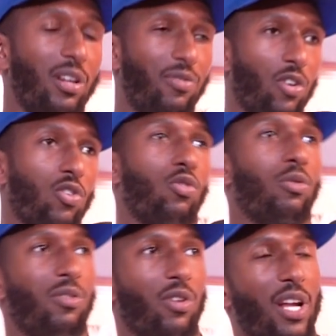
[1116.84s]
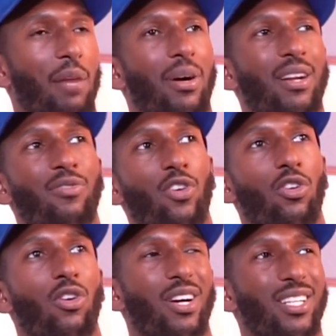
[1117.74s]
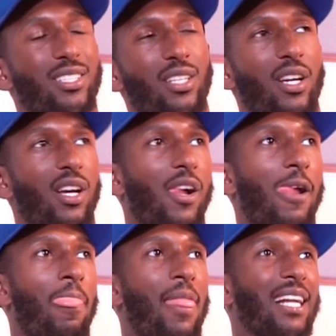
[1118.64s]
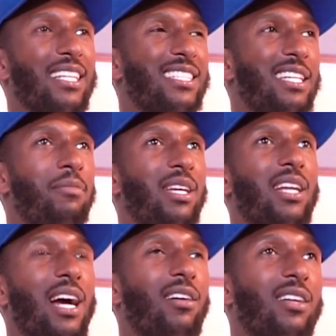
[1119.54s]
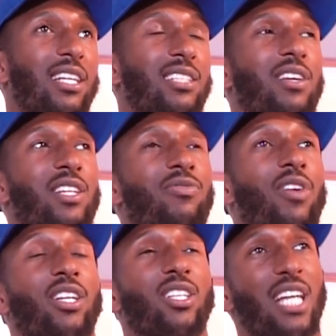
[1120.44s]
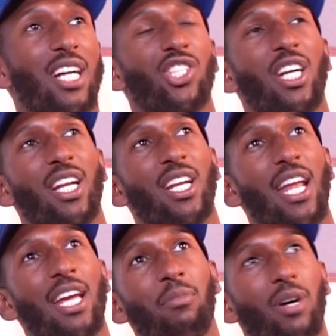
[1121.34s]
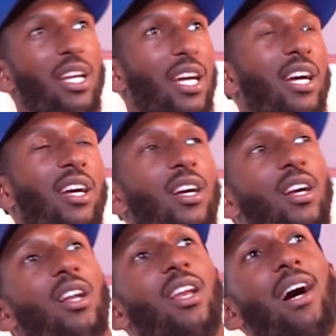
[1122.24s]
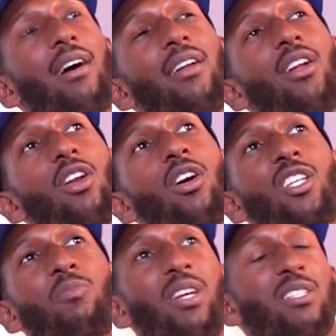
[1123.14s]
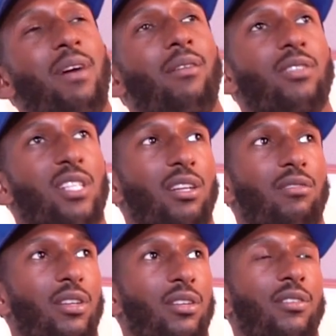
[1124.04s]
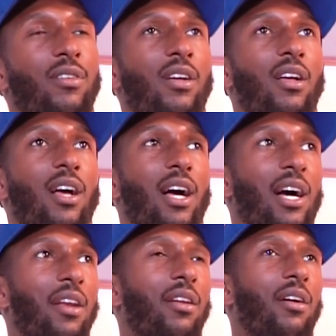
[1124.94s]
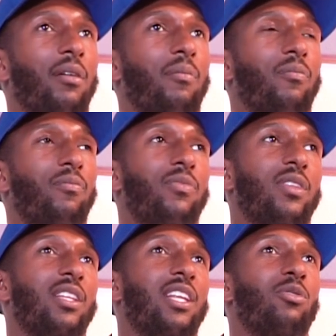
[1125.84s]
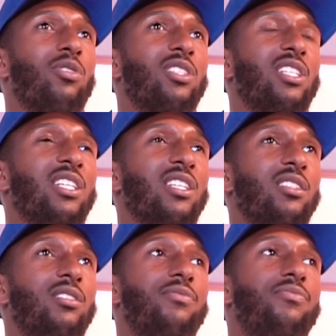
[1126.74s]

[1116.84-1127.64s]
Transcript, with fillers: if you're cool with your neighbour, and if you're not, it's, and you see me, it's it's funny because I actually had a neighbour, yeah, like in the last place man was living, and um, there was these,